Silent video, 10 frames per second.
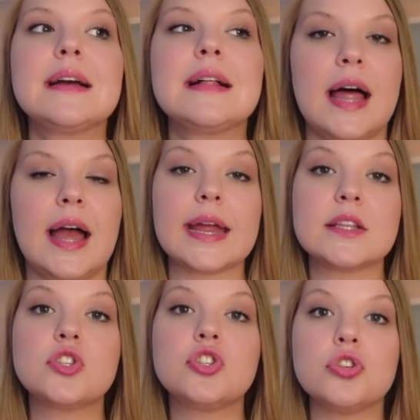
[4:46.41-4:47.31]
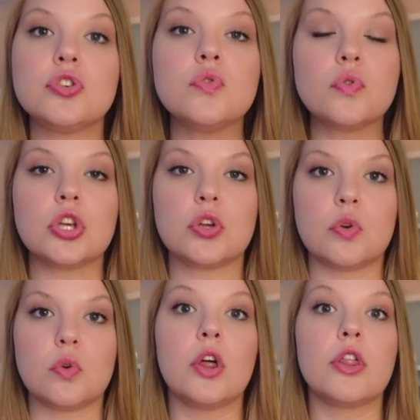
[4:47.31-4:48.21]
clients to
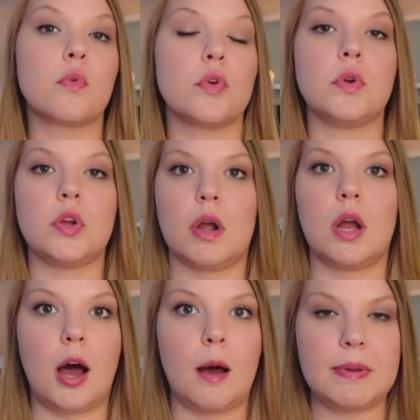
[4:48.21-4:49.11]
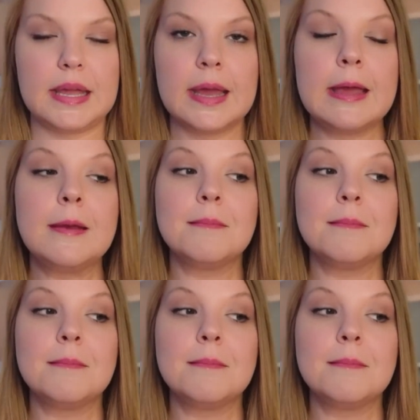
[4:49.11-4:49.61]
you through your copy,